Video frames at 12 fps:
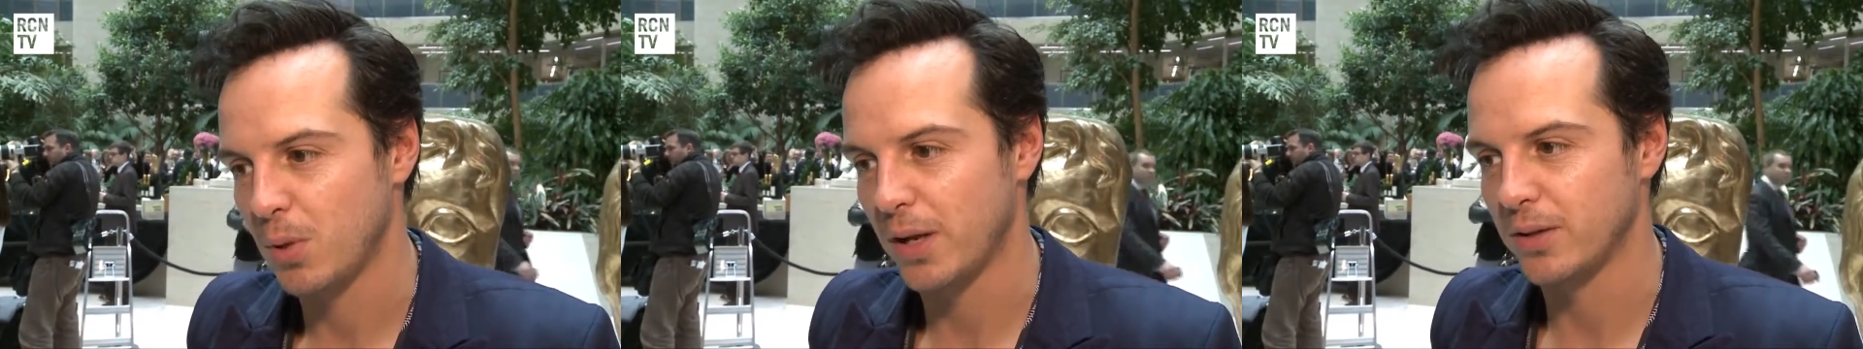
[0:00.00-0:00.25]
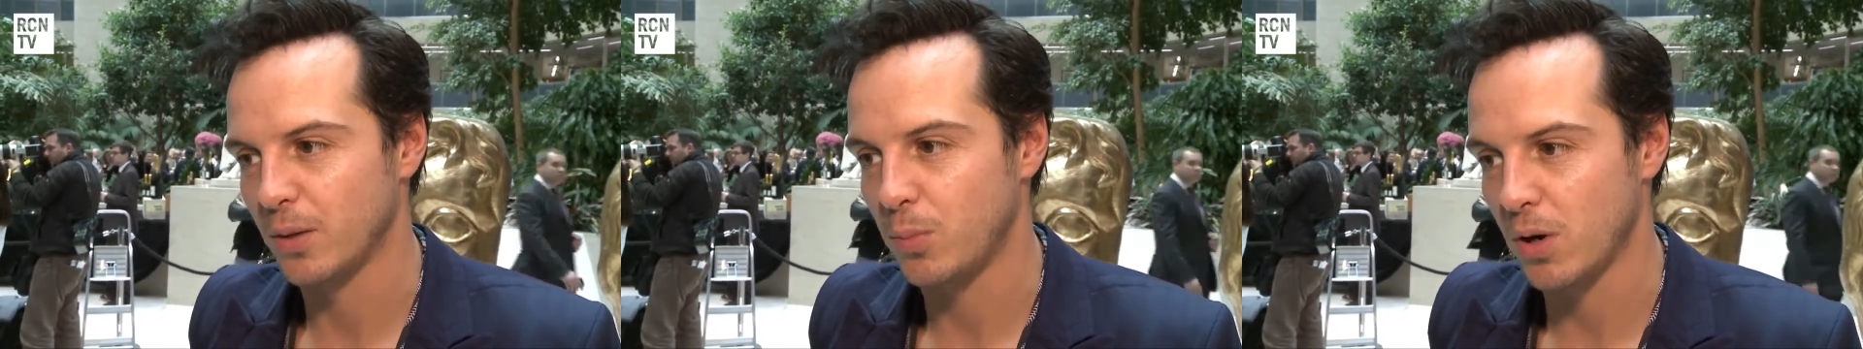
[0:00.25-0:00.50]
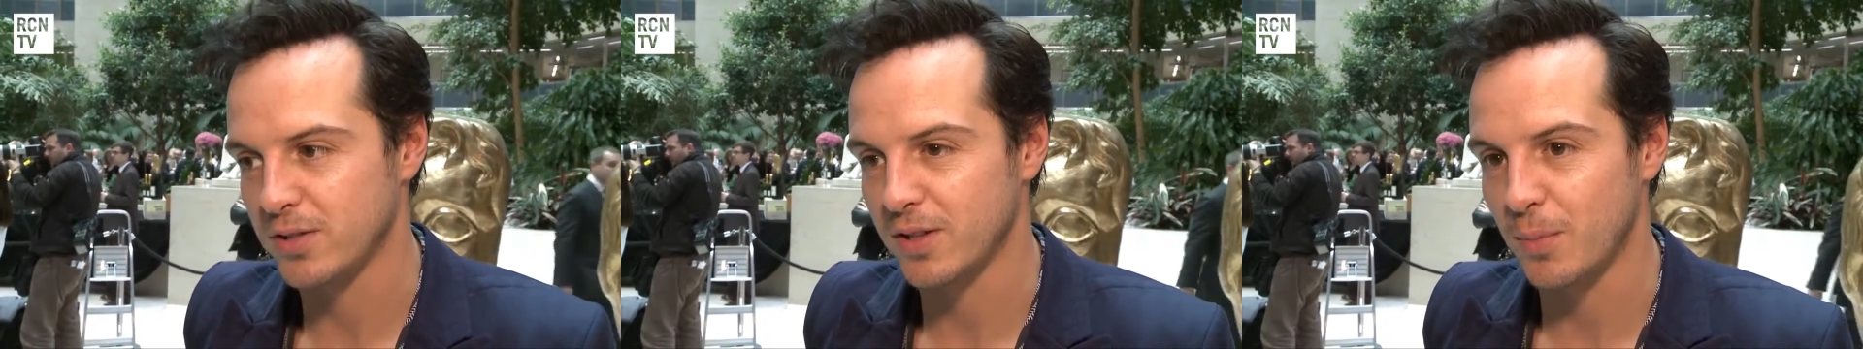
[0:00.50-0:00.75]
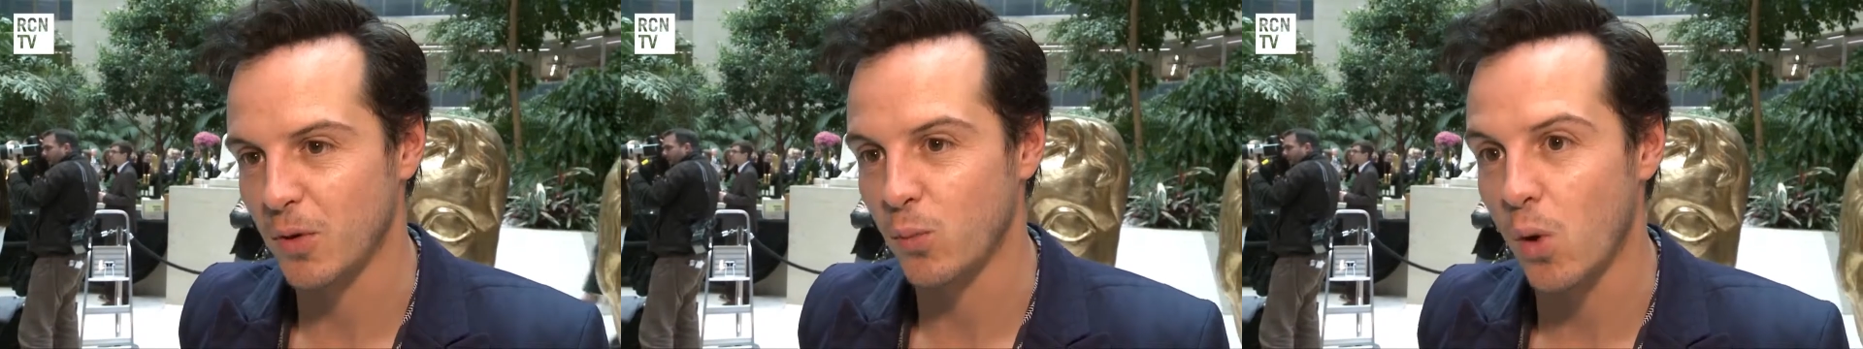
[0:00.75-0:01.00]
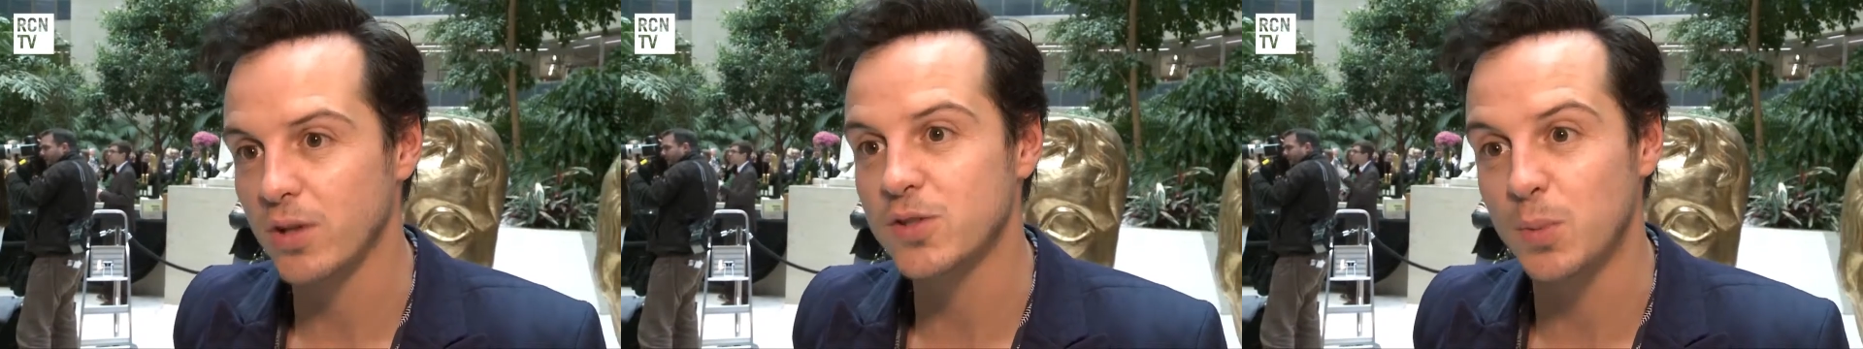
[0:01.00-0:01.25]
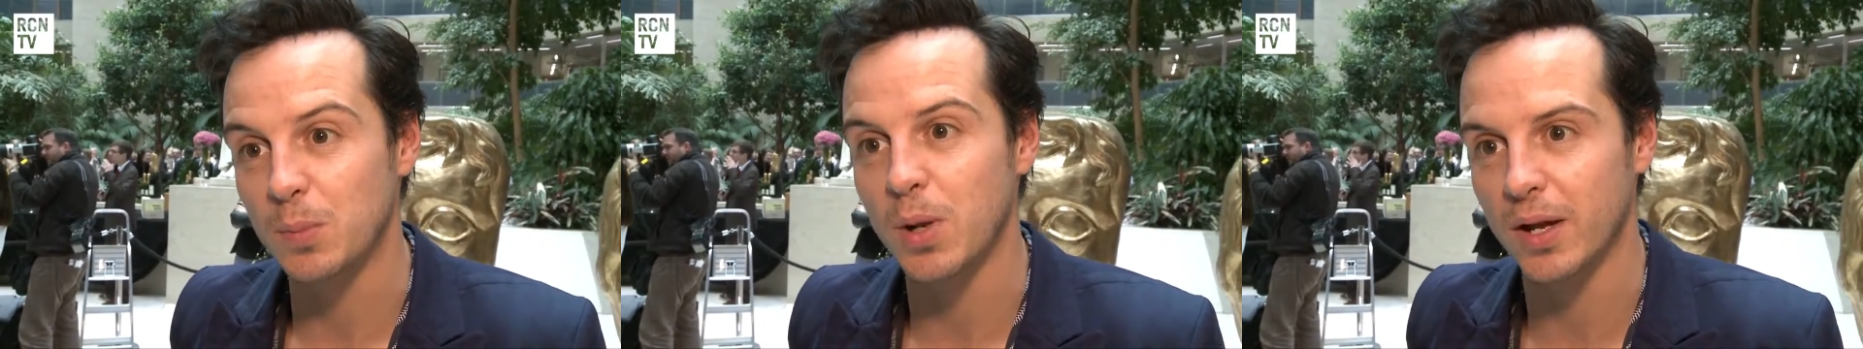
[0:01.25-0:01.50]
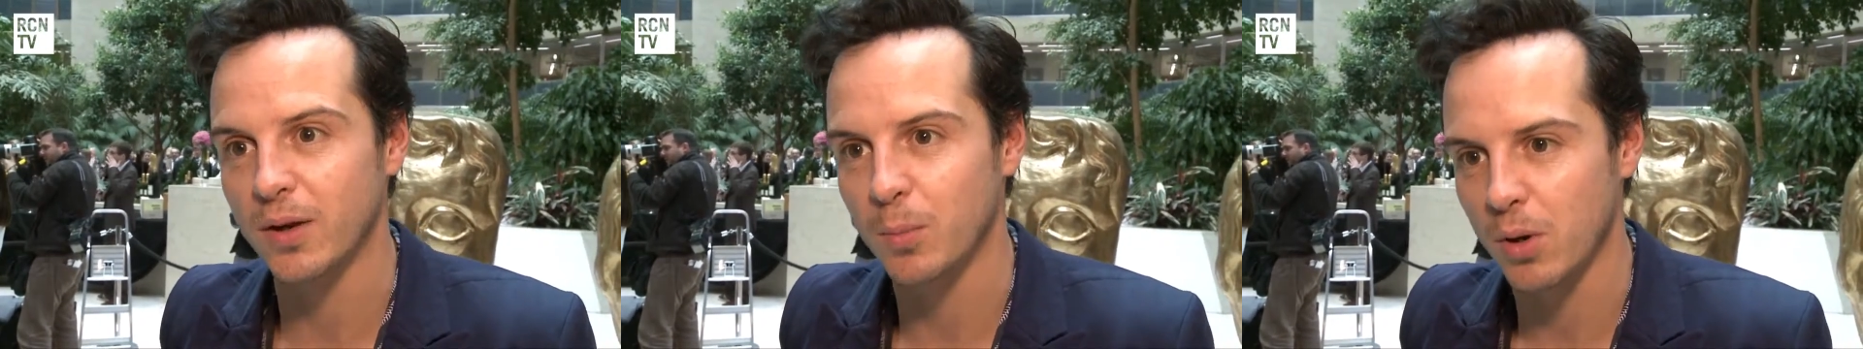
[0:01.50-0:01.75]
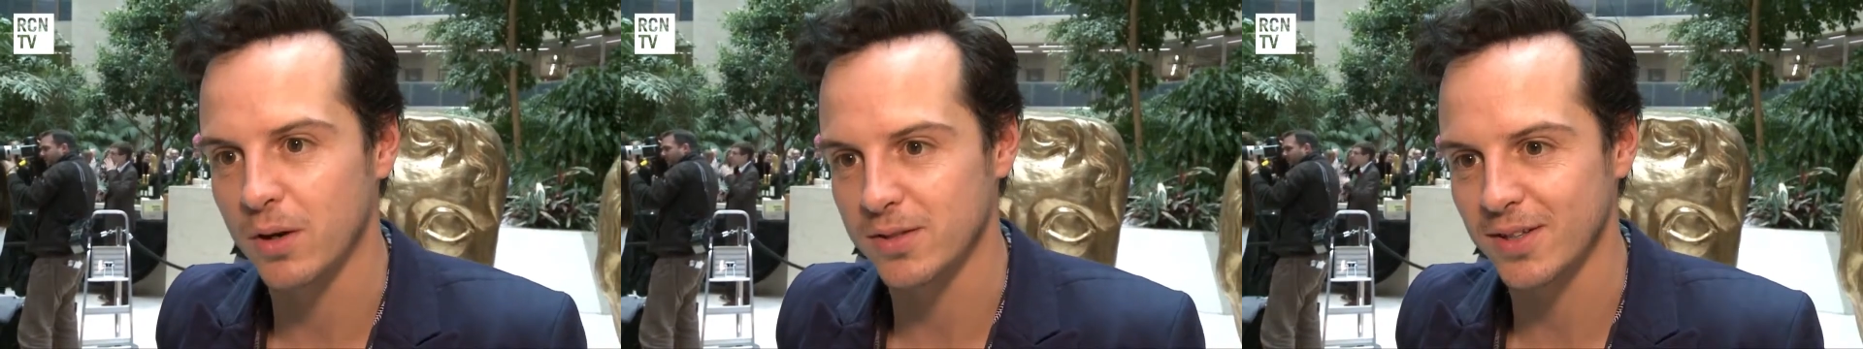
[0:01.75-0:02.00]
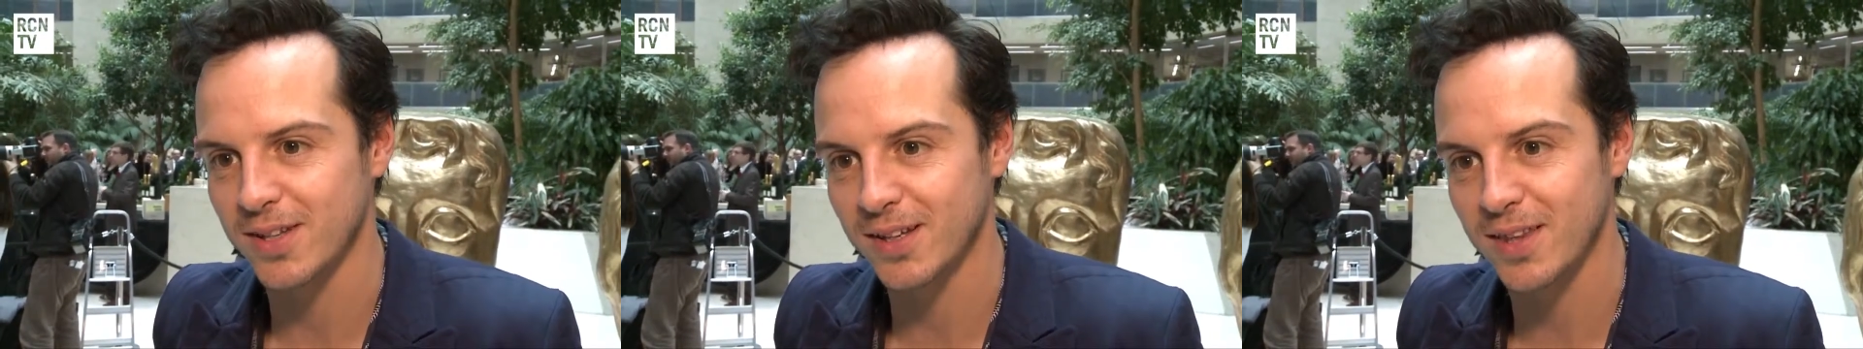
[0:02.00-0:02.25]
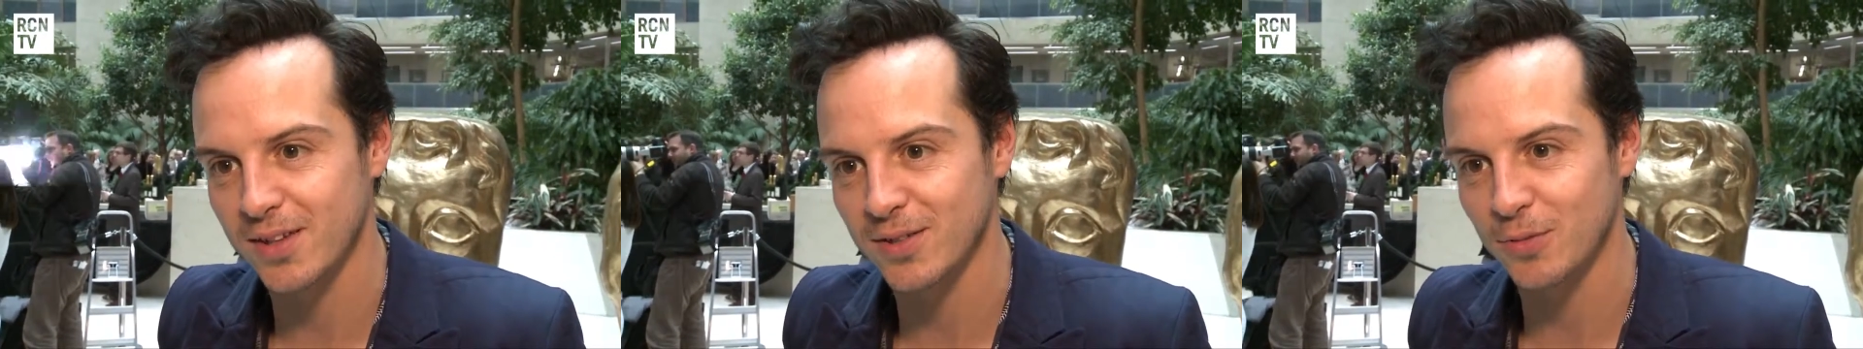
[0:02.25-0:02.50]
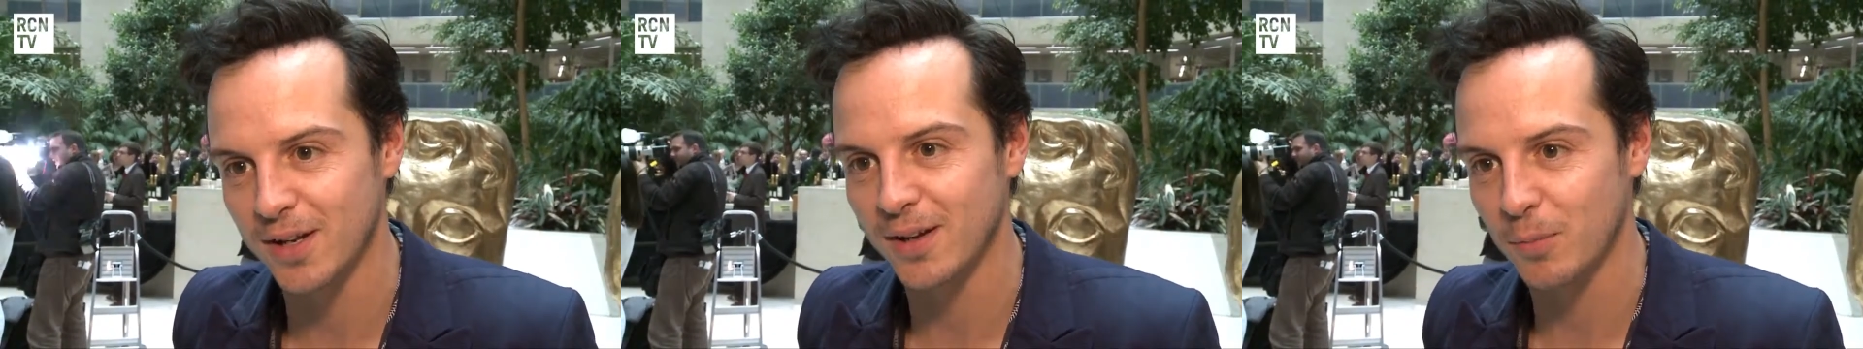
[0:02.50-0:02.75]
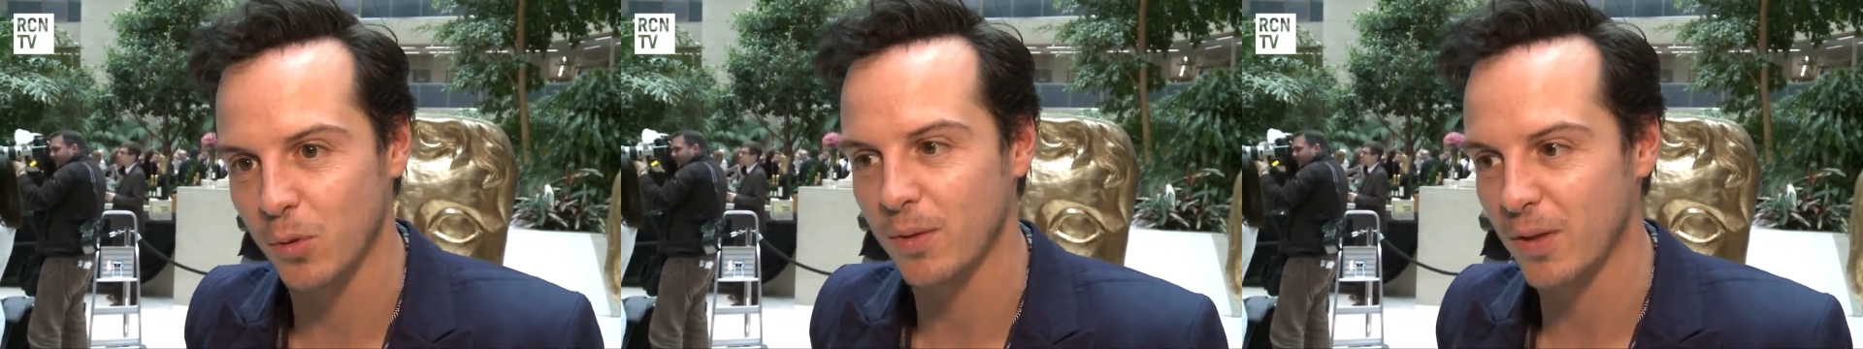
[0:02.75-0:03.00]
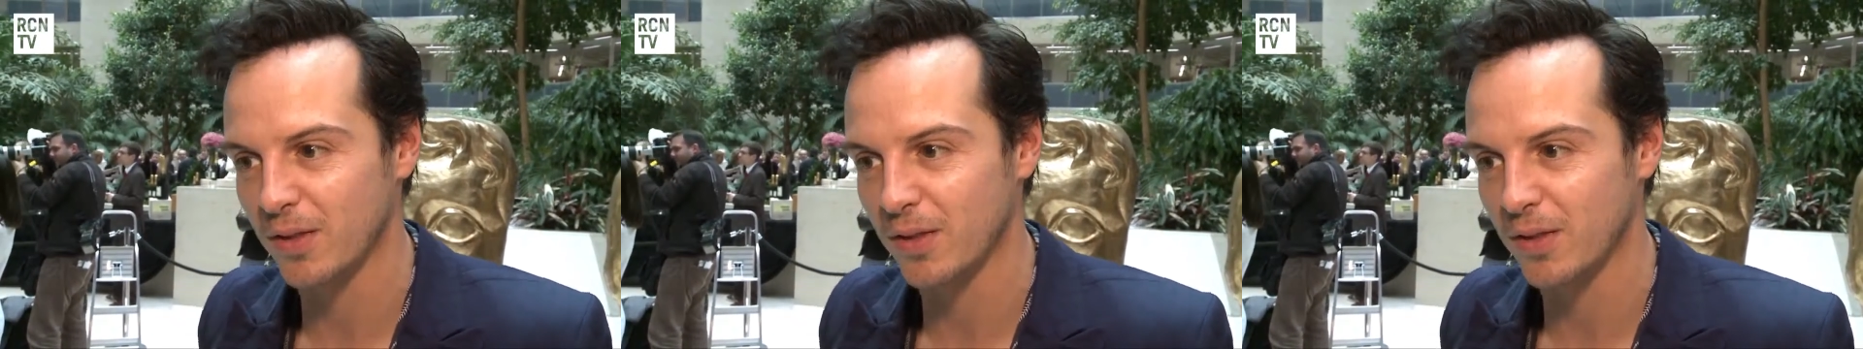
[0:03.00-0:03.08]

playing their parts, and they both want to be playing their parts. I think that's a really important.